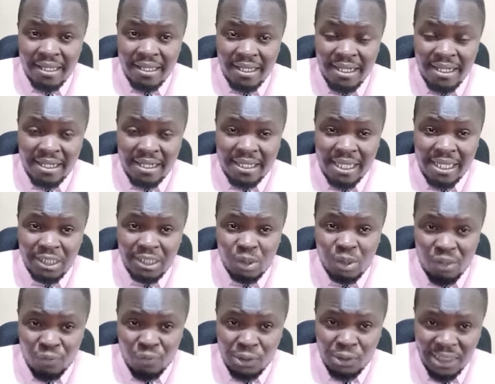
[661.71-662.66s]
In case
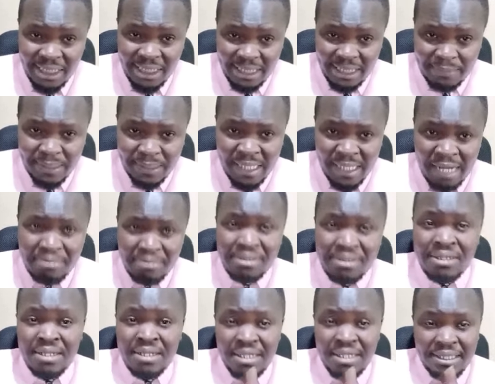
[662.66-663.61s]
you have not yet subscribed,
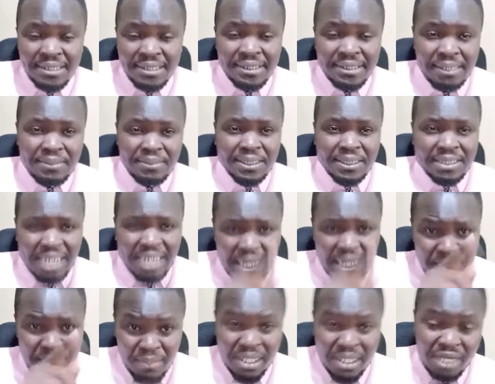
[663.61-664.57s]

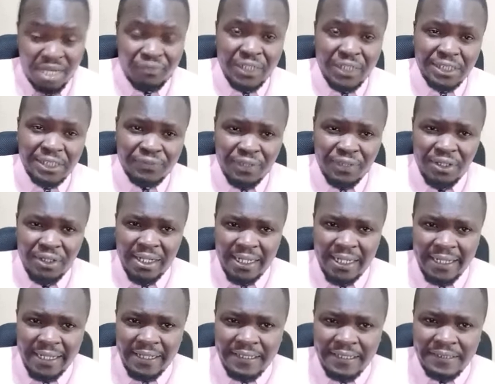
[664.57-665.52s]
subscribe, give this video a
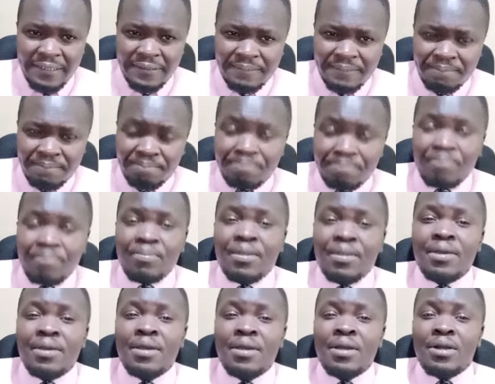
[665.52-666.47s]
like.
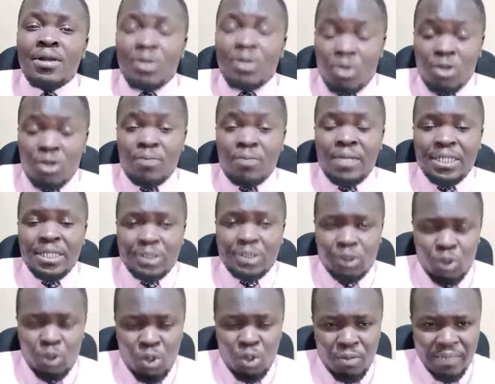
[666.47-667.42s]
God
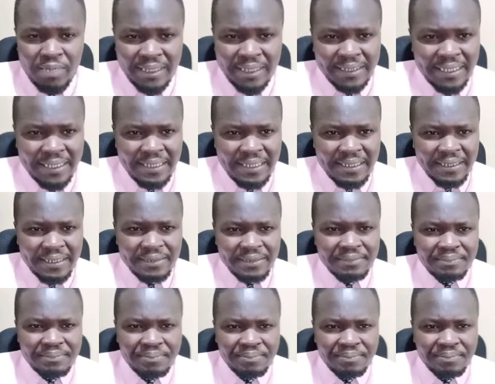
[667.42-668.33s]
bless you, God bless Kenya.